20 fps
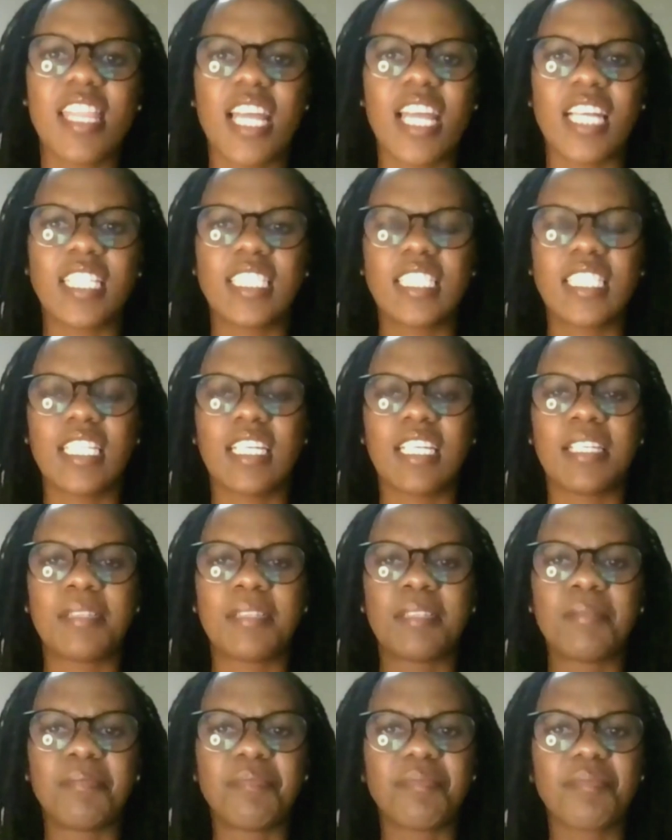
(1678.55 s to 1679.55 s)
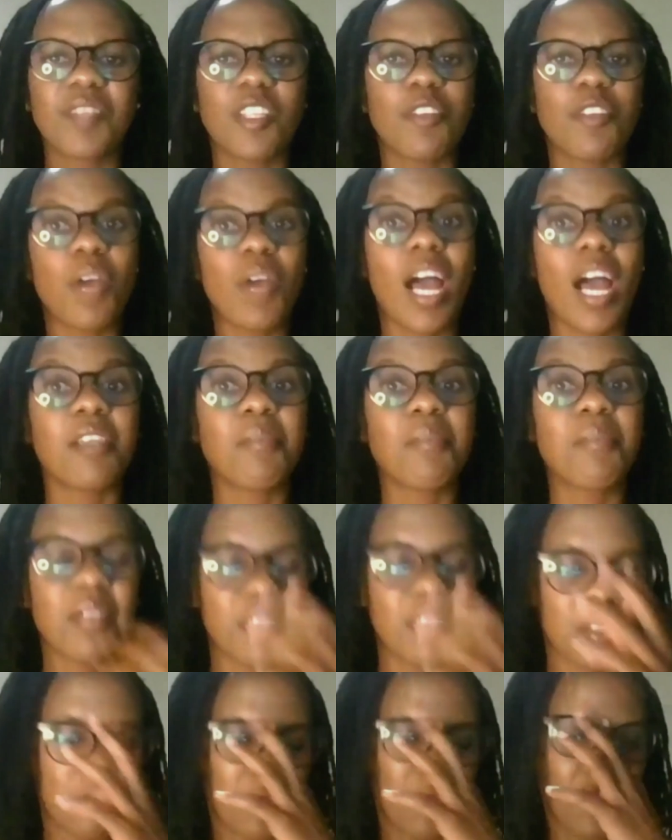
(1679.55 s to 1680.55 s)
that
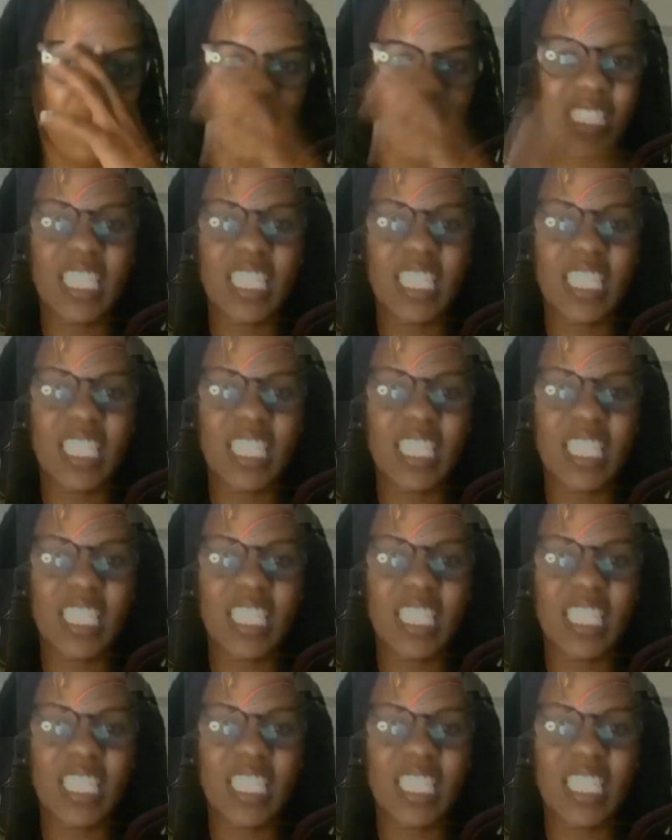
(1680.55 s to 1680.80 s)
you